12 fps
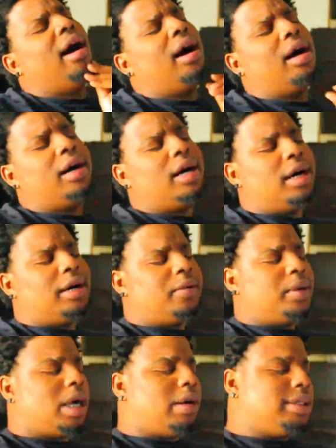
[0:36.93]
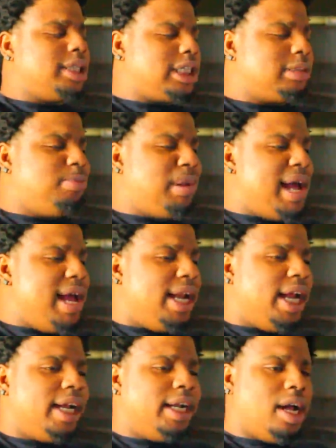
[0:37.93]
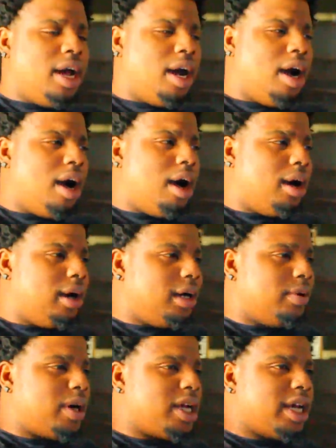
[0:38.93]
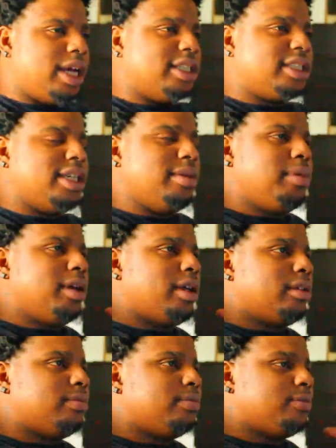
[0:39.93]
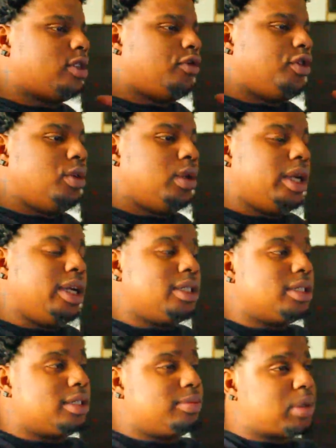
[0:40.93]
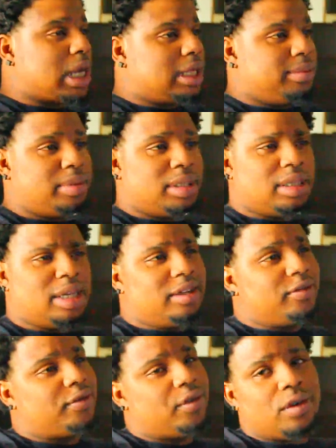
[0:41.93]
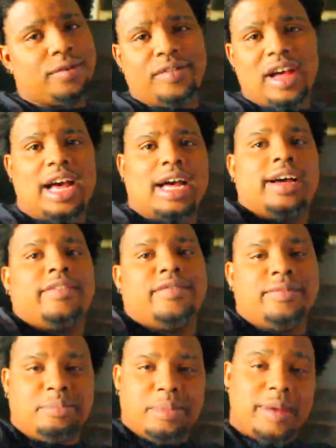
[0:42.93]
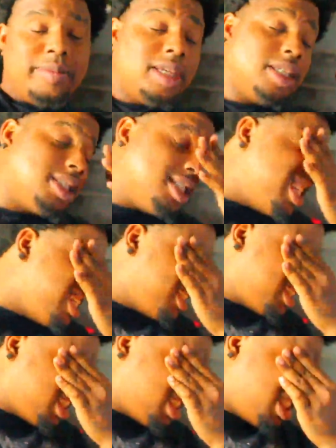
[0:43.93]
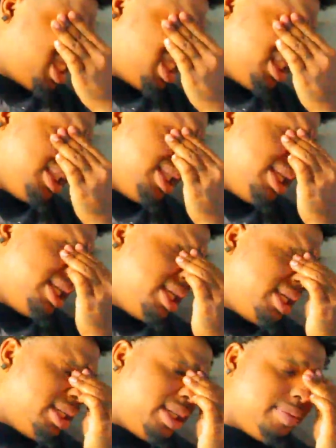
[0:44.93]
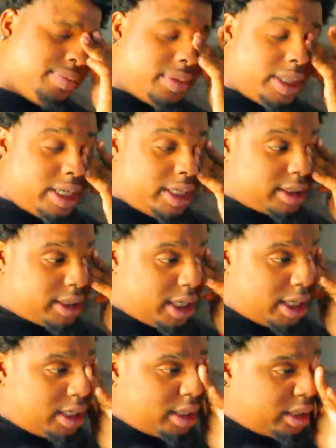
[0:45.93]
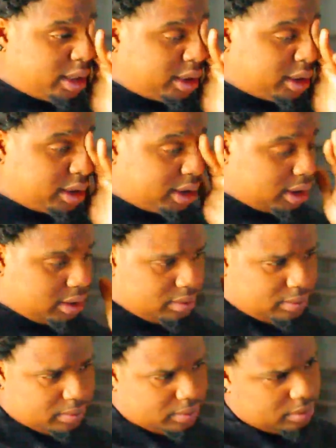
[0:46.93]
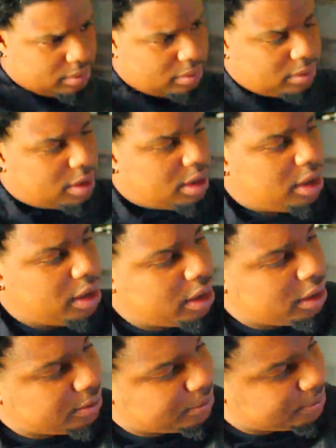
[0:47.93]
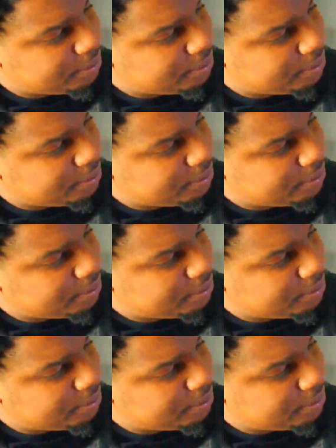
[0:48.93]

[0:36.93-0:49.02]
When I was explaining why y'all ain't seen me in a few days, it probably been like 4 or 5, maybe 6, and it's cause. The hell?